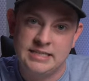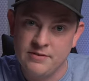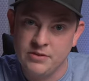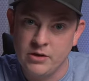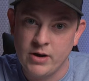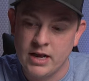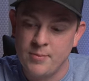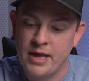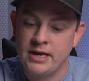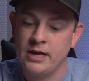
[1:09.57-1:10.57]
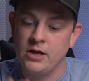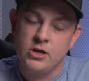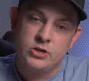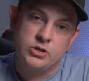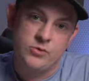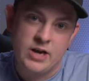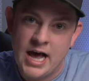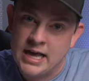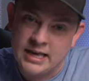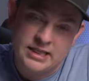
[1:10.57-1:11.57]
definitely recommend it. Do
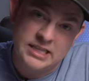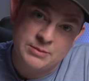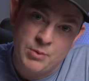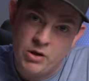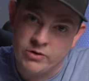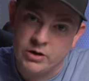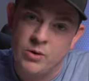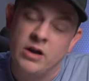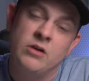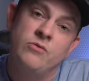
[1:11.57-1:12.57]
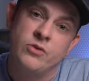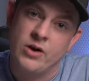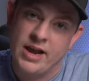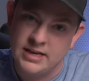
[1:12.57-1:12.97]
not get the small rig one for your